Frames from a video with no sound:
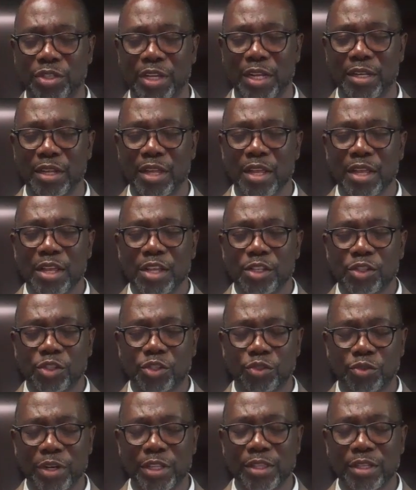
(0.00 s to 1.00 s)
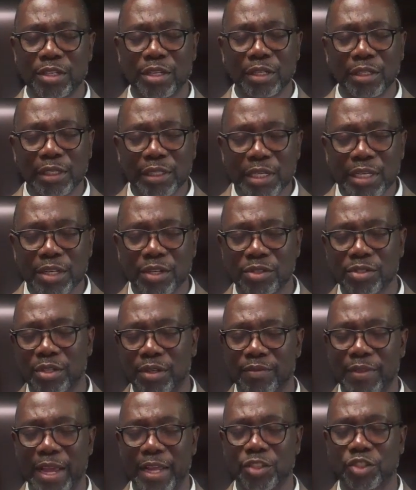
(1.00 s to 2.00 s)
and strengthen the leaders
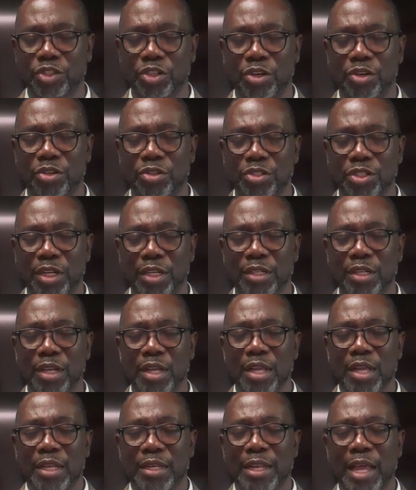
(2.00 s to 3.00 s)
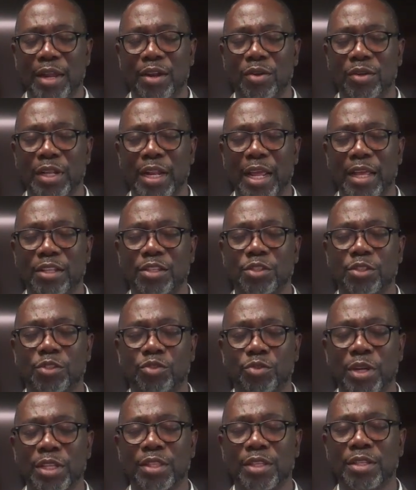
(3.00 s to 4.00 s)
of that church, and not only that,
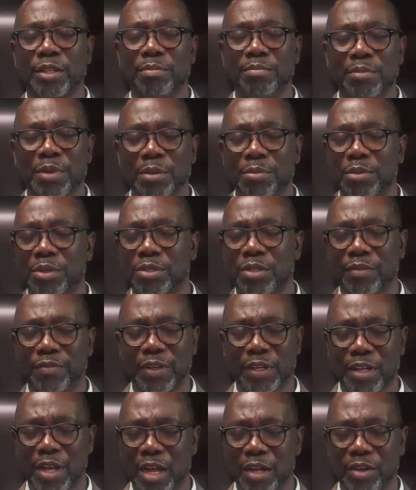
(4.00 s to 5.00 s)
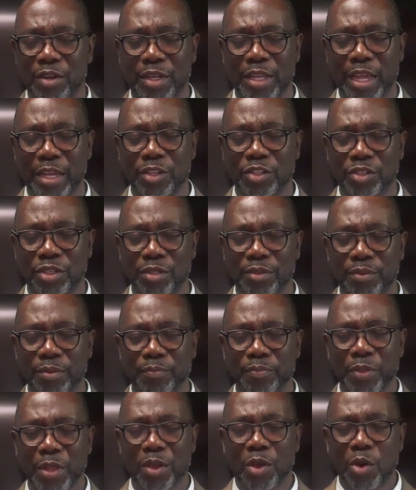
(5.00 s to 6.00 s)
strengthen the members of the congregation,
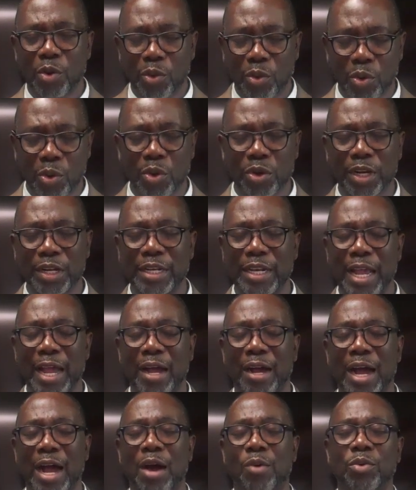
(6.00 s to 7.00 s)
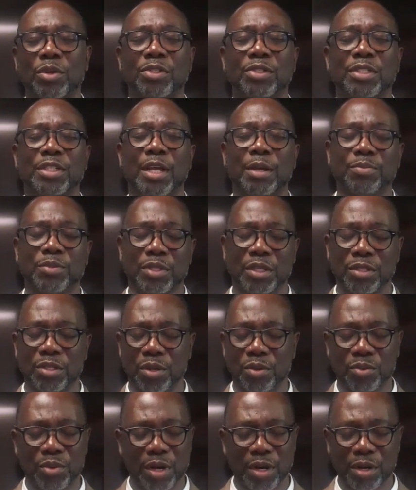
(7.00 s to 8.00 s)
Order now our steps in
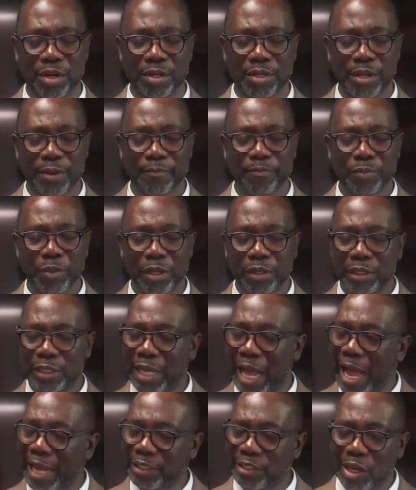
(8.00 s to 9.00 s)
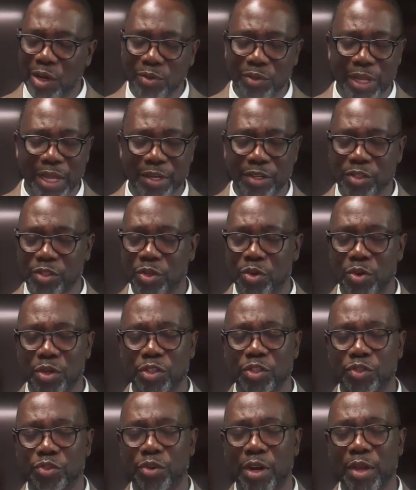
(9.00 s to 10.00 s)
your word. God, don't let us go
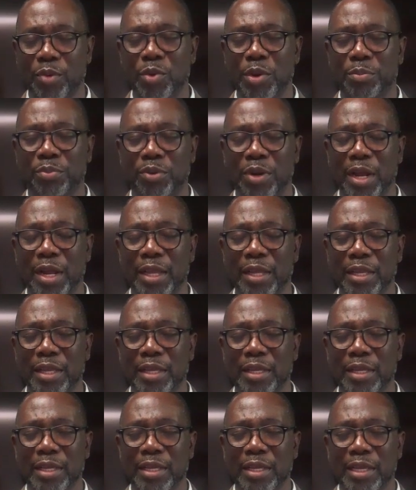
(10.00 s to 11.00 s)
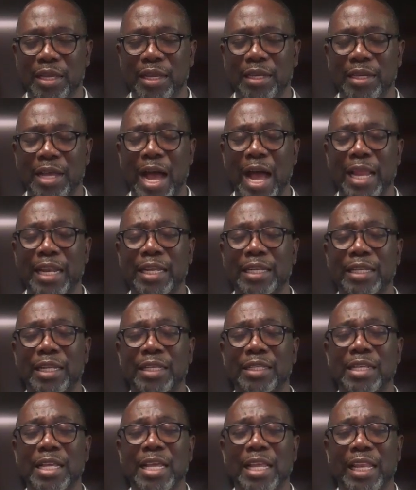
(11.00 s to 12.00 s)
astray, we pray. And God, in
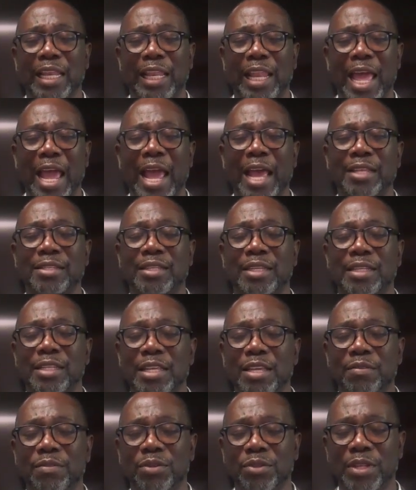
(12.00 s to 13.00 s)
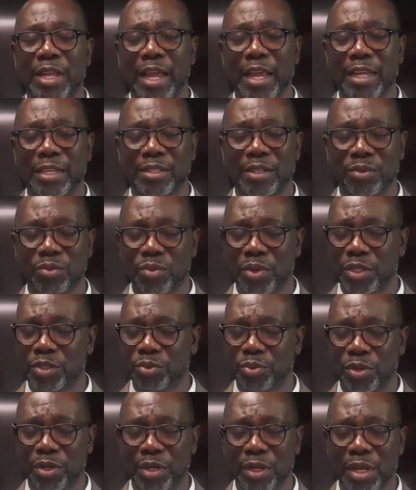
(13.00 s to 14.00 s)
the last and evil days in
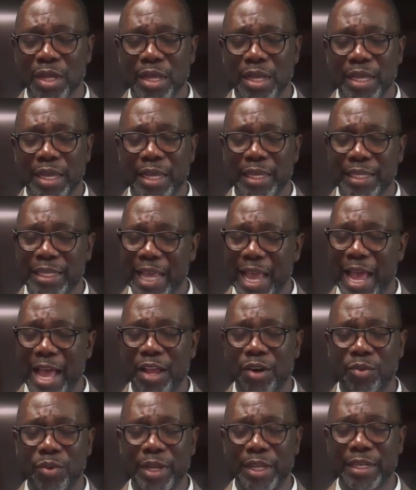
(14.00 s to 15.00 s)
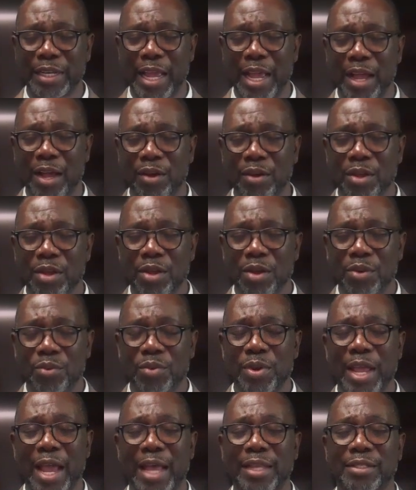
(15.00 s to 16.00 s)
which we're encountering now,
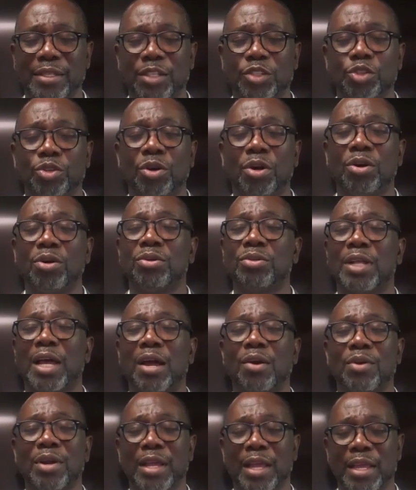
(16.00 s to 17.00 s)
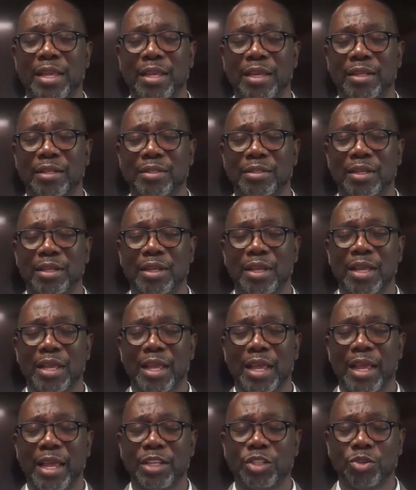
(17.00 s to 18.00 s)
we ask that you hold our hands
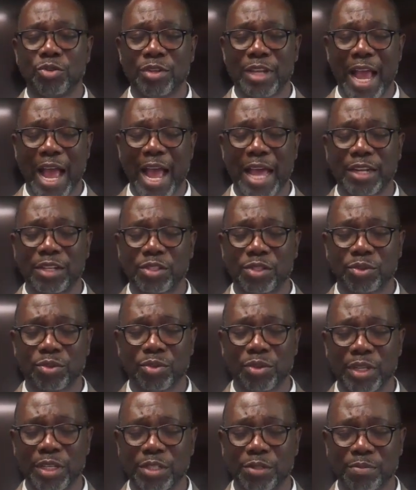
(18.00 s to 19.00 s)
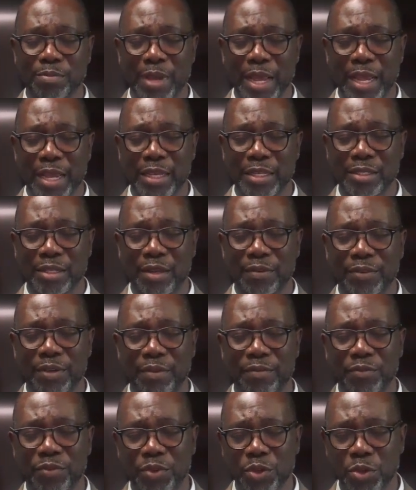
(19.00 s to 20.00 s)
as you guide us through this maze of
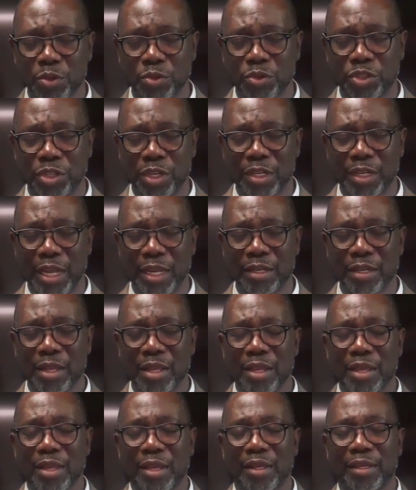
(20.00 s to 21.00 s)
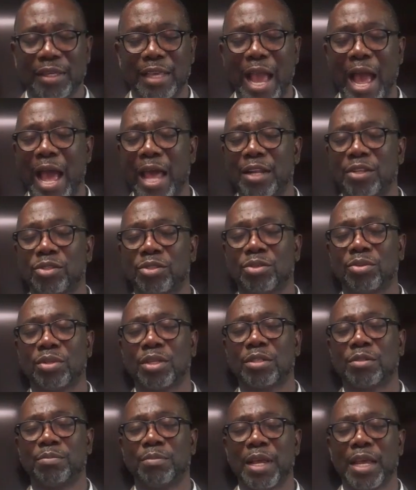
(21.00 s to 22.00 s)
confusion and guide us through
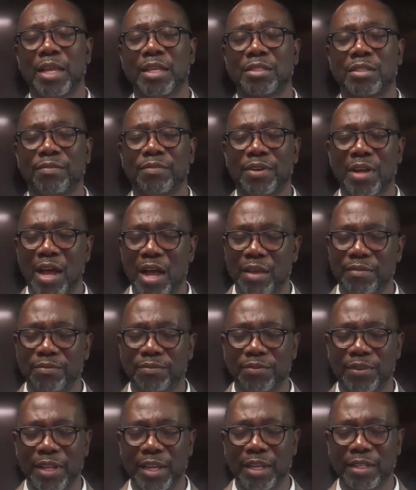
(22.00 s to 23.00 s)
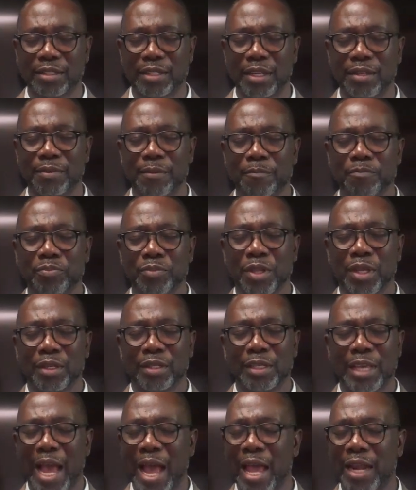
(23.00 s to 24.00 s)
this maze of conflict and
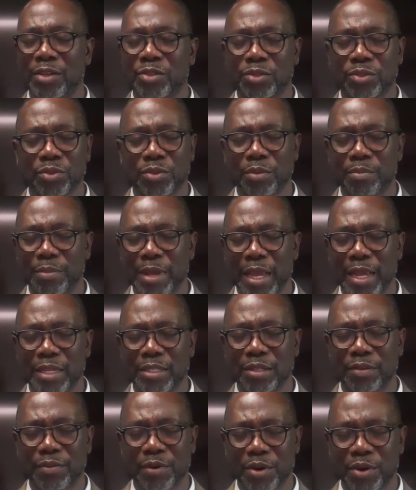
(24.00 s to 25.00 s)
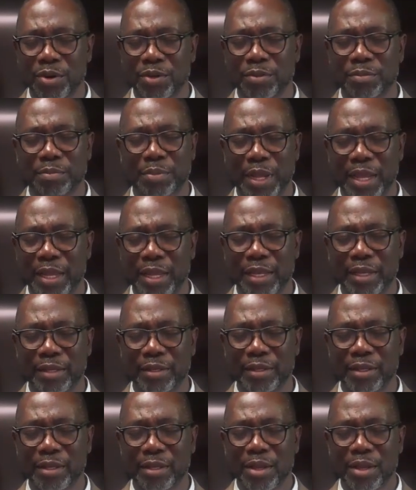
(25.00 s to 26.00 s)
guide us through the maze of hurt and pain.
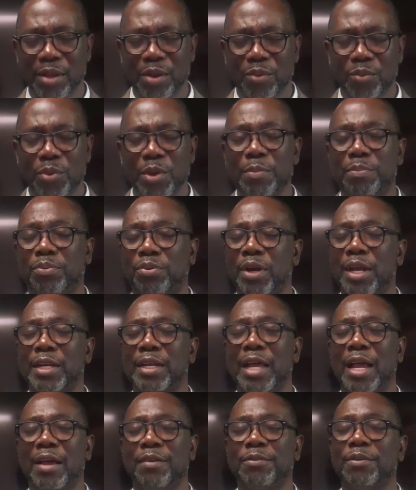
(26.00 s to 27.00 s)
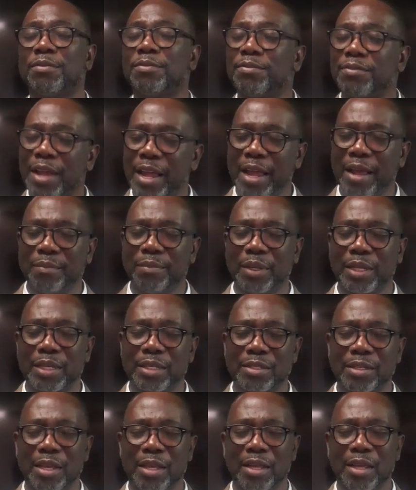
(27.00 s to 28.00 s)
We pray now for
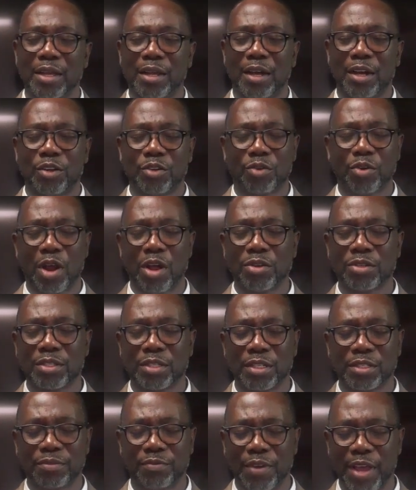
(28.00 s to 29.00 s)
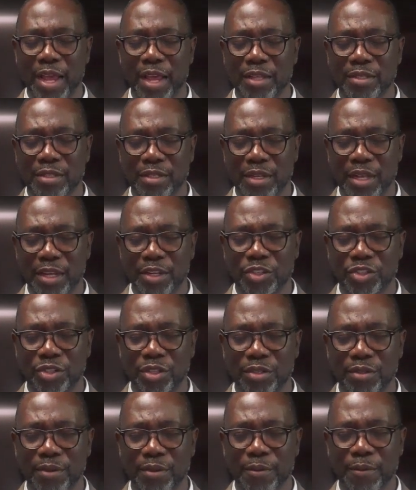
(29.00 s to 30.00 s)
families across this vast
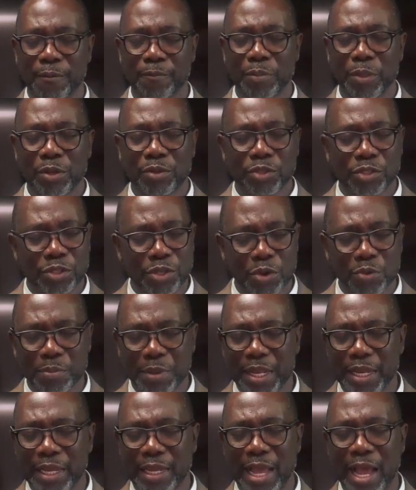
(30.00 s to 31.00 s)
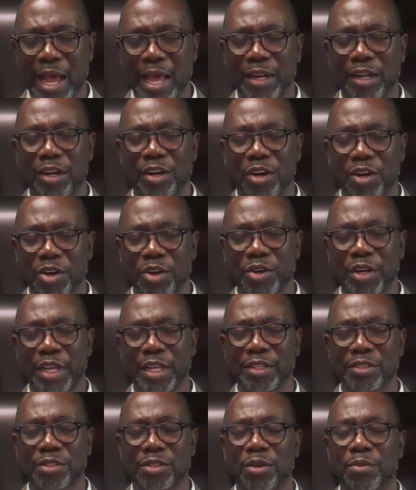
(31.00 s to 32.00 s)
nation. So many, God, are
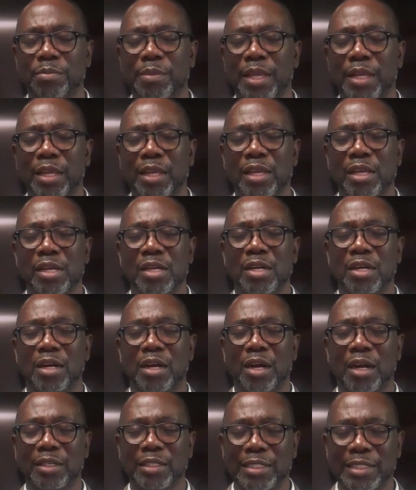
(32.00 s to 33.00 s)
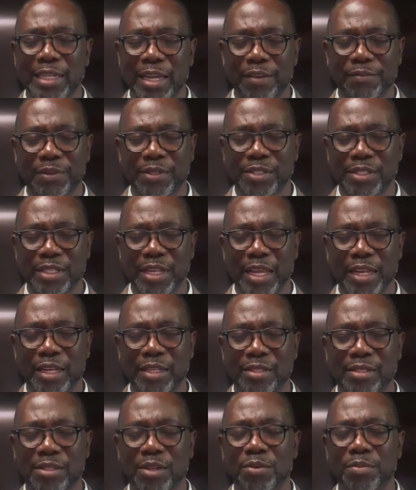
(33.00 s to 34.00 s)
hurting. So many are
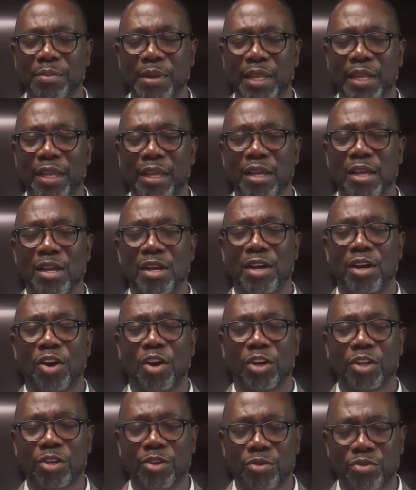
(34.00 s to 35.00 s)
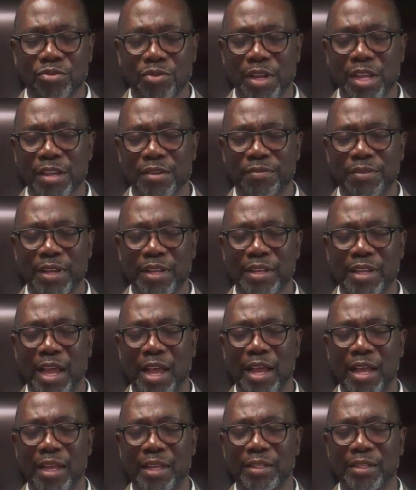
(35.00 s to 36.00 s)
devastated. So many are grieving,
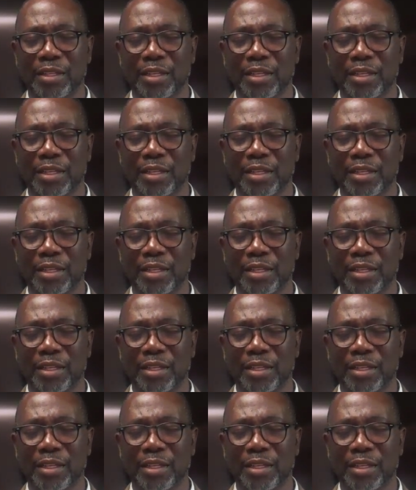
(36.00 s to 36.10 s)
God